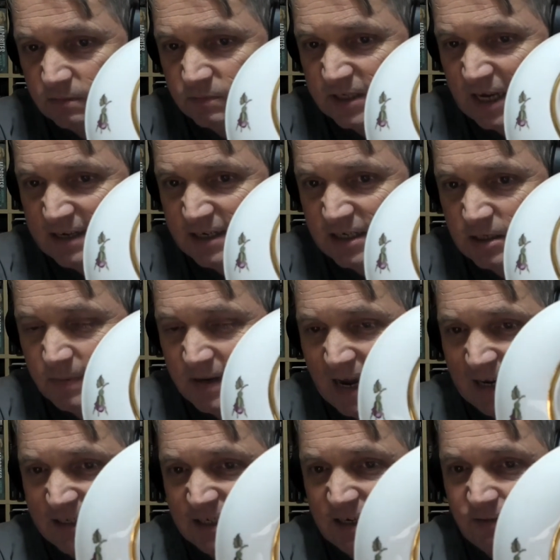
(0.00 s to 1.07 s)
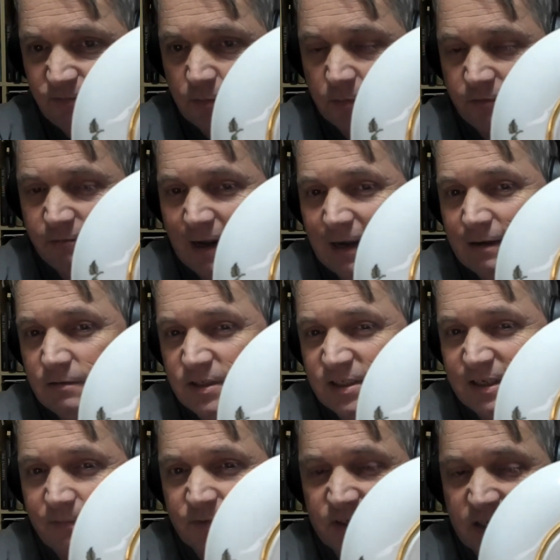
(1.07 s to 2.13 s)
tended to be added from around
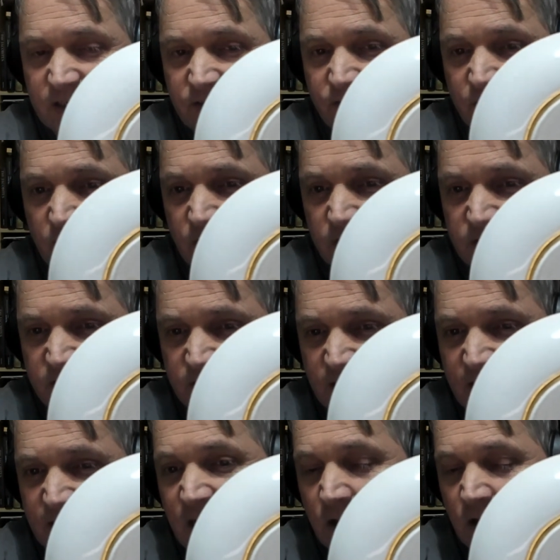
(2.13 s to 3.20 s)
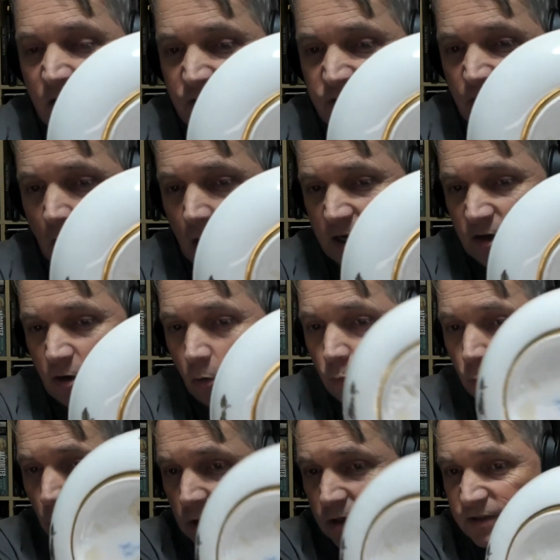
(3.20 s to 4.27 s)
1739
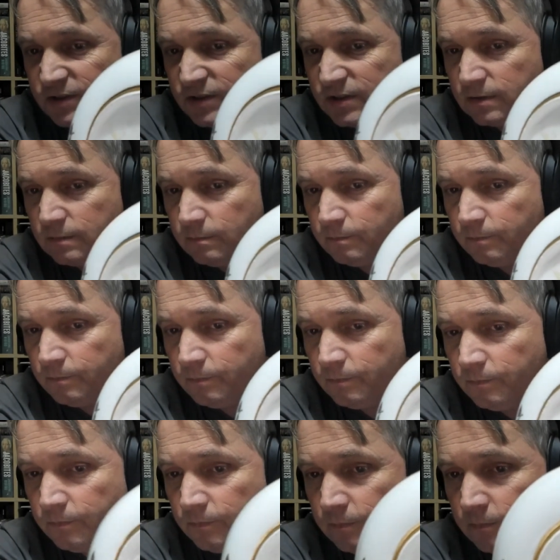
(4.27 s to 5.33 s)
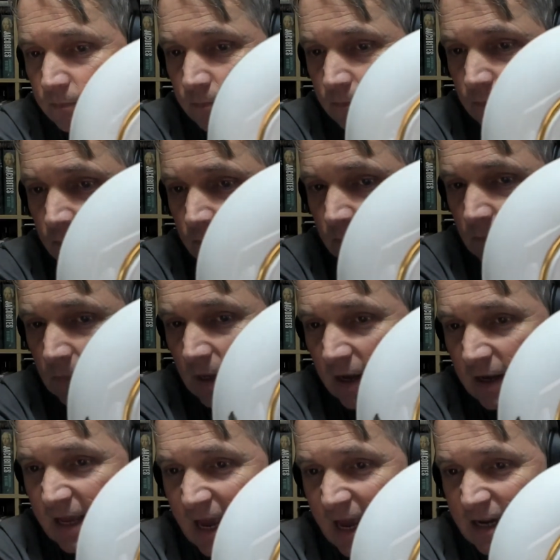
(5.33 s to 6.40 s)
onwards.
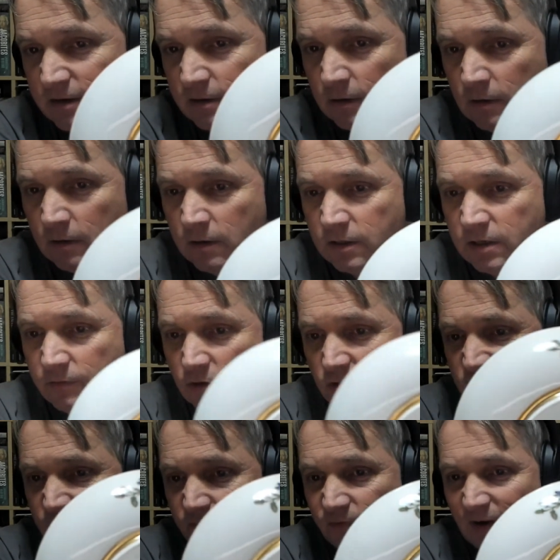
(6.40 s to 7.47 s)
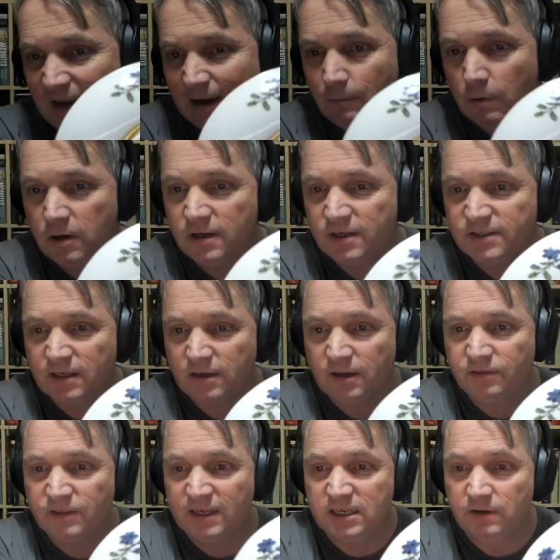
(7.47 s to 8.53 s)
Again, you've got some flowers, and
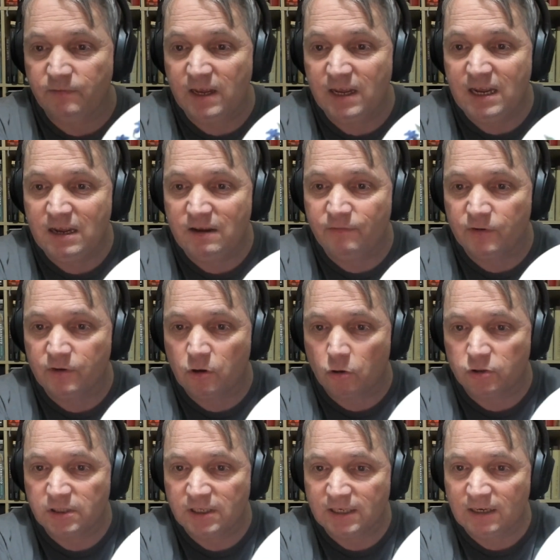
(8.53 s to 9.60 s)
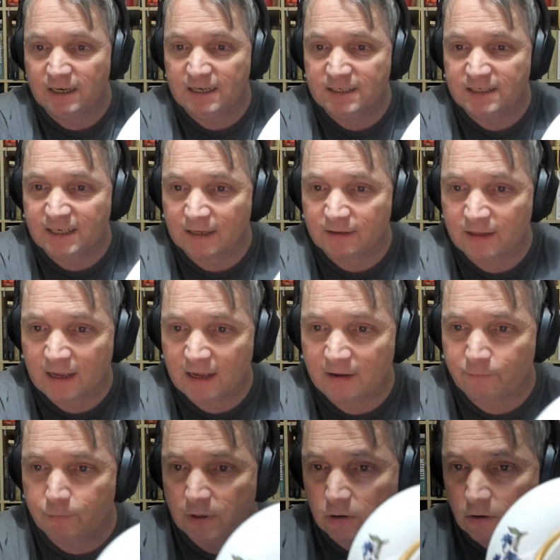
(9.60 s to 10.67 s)
I think you've even got a little insect there
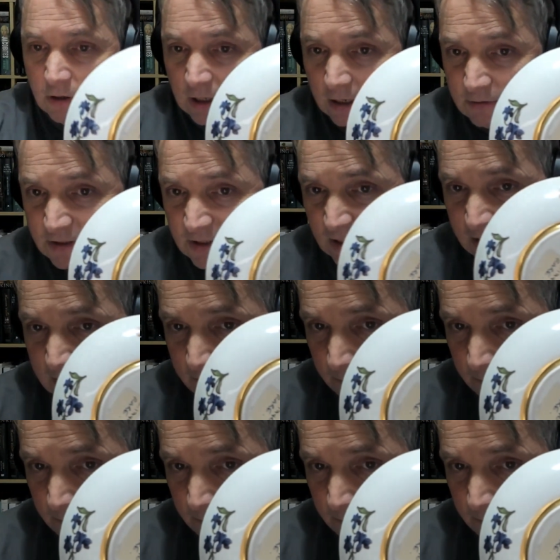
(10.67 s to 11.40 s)
if we look closely